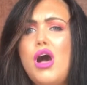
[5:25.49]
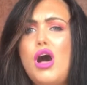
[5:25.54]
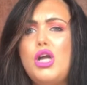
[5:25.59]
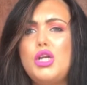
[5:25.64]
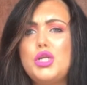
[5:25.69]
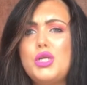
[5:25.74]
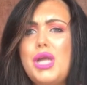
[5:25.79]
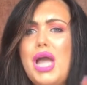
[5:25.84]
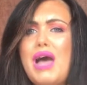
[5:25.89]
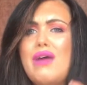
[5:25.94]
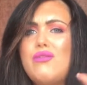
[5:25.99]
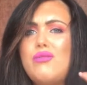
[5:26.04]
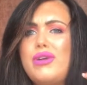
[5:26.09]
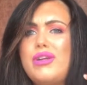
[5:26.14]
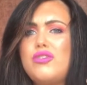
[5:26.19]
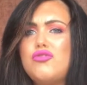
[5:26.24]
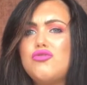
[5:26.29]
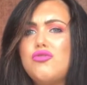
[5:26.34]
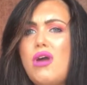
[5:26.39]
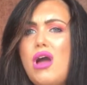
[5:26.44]
I do have a wee
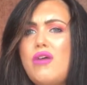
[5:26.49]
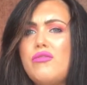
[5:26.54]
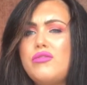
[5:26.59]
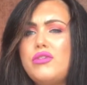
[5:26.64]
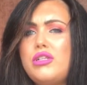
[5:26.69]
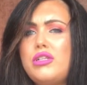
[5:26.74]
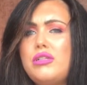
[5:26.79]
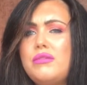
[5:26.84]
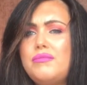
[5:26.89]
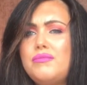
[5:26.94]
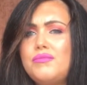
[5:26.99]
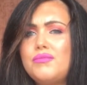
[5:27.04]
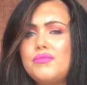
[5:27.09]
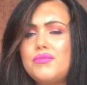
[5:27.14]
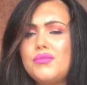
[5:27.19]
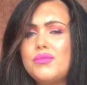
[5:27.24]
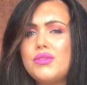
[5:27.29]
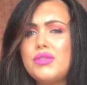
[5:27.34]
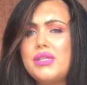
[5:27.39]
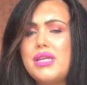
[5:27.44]
travel
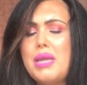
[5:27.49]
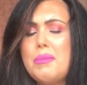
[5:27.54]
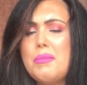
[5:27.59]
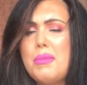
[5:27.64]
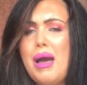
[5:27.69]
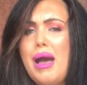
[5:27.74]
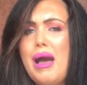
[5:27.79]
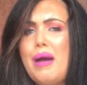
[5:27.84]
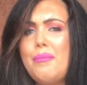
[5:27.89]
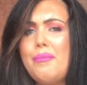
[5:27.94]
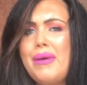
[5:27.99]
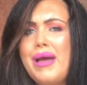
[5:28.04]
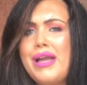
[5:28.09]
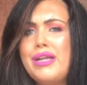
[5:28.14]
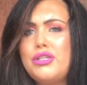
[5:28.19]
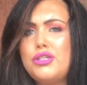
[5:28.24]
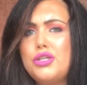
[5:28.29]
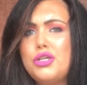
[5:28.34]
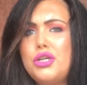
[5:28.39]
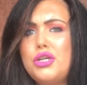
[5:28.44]
in my
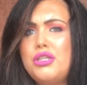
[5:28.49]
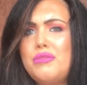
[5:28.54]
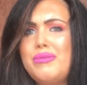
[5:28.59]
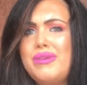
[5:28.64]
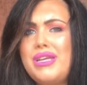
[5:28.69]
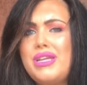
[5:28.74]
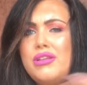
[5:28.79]
handbag too.